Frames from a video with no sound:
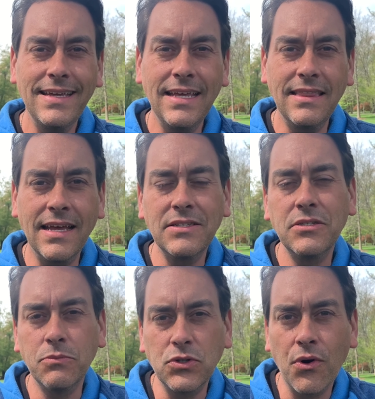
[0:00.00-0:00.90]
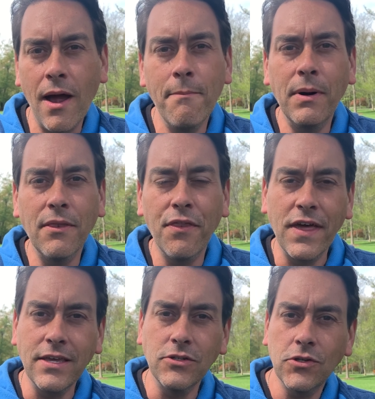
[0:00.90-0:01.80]
hit that subscribe button.
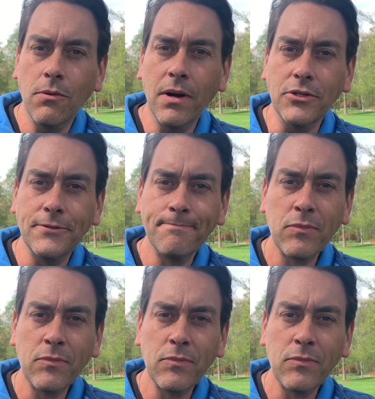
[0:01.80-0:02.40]
Thank you so much.